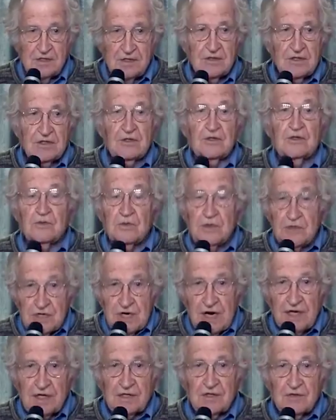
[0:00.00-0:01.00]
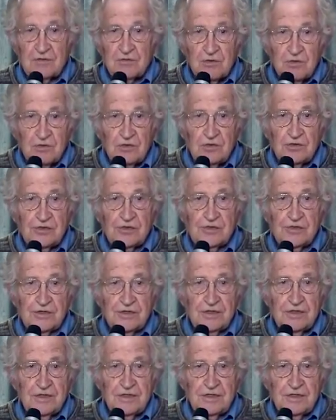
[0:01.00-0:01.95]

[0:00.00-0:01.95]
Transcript: so it could reject the rules